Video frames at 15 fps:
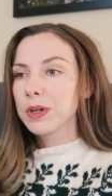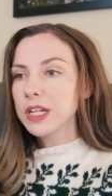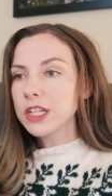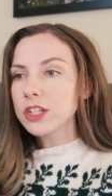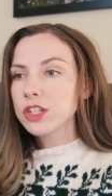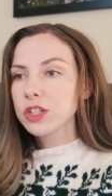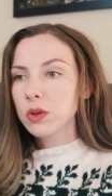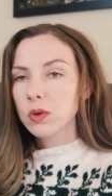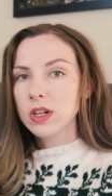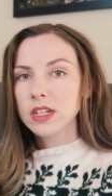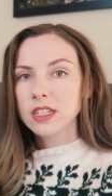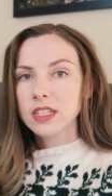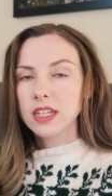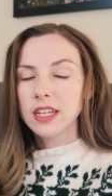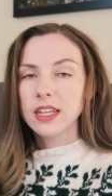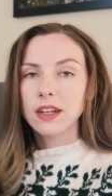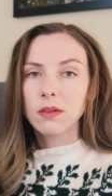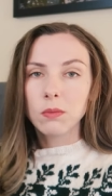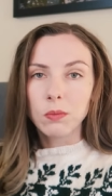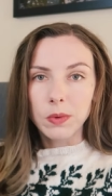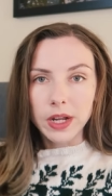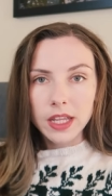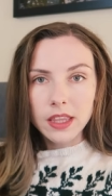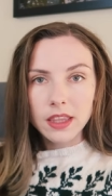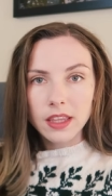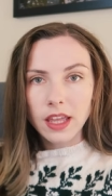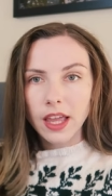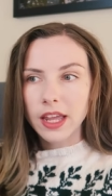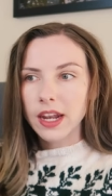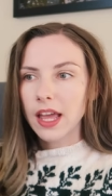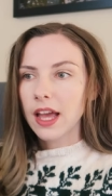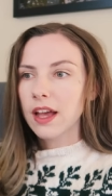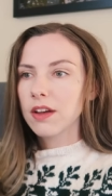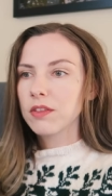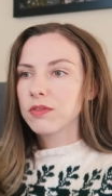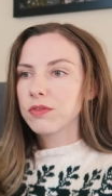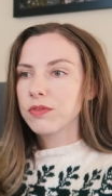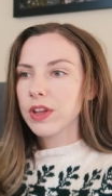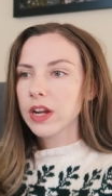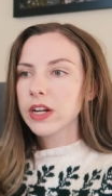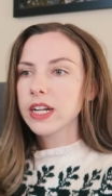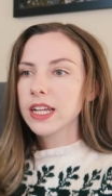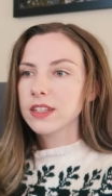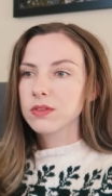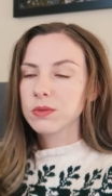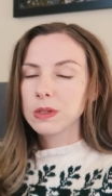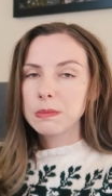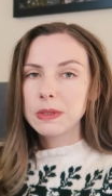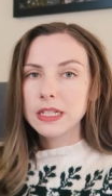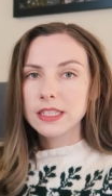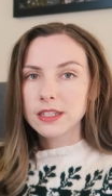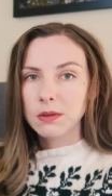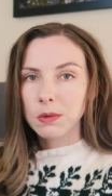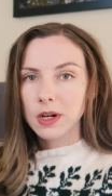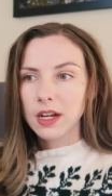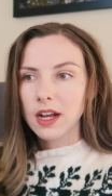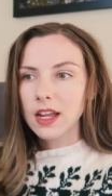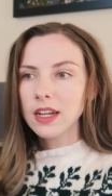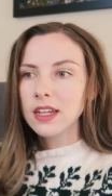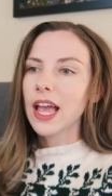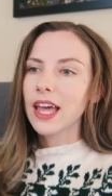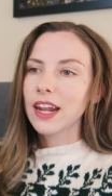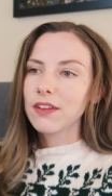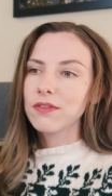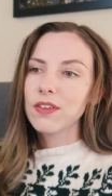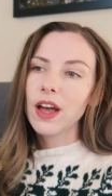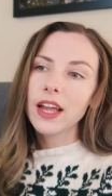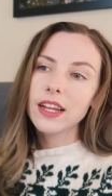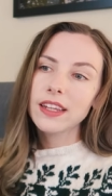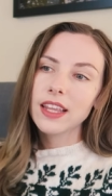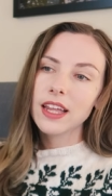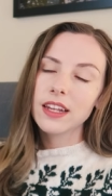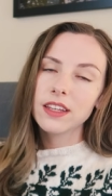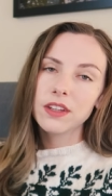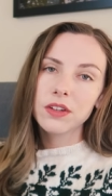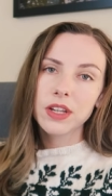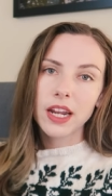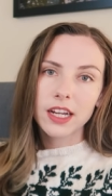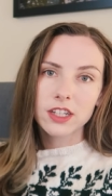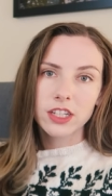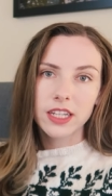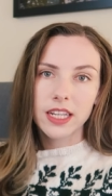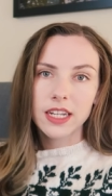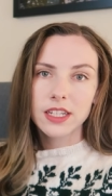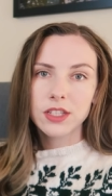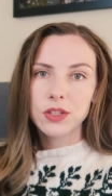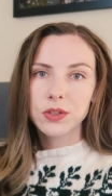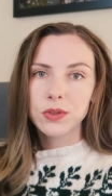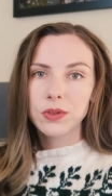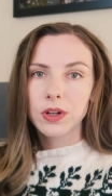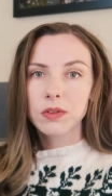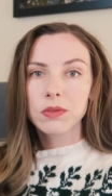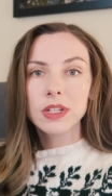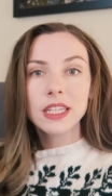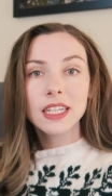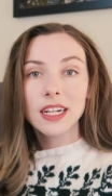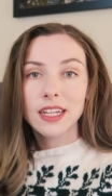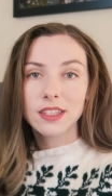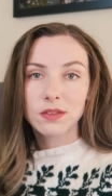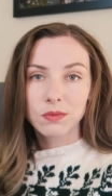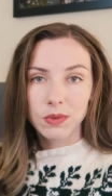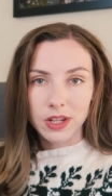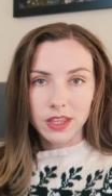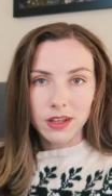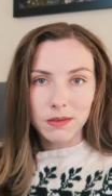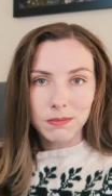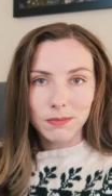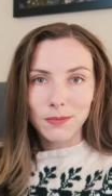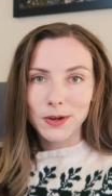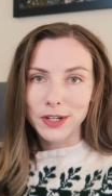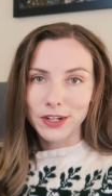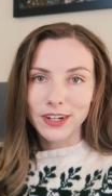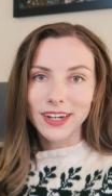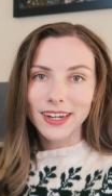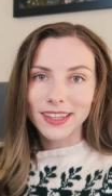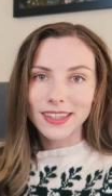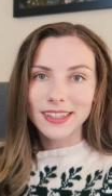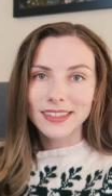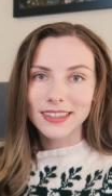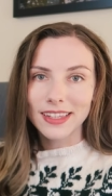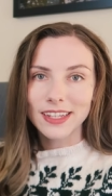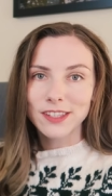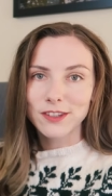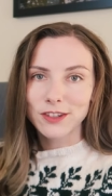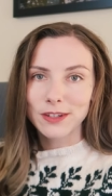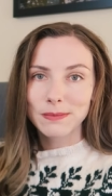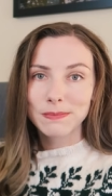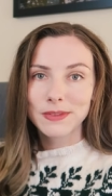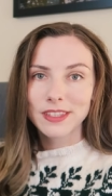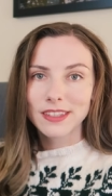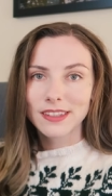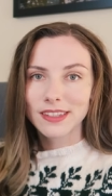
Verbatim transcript: pretty short in width and have very nice repeats to work on. And I find that you can actually get into a really nice rhythm when you're knitting these lace trims.